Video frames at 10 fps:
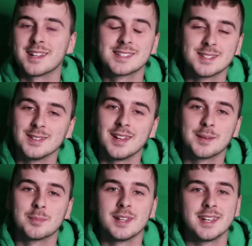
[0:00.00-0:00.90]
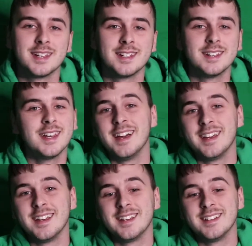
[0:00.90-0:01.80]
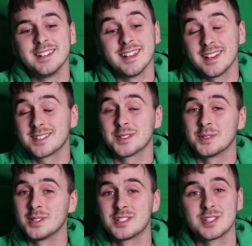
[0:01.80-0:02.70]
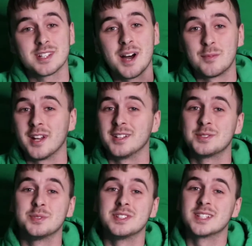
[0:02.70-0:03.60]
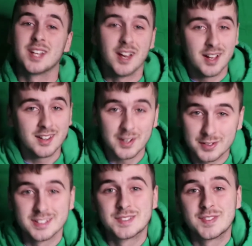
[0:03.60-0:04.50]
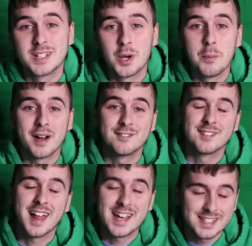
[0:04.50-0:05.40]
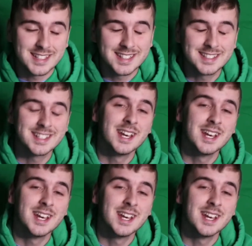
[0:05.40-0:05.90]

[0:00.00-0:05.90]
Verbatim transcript: I still like playing it. And yeah, so let's just hop right into this hilarious video by Flashgitz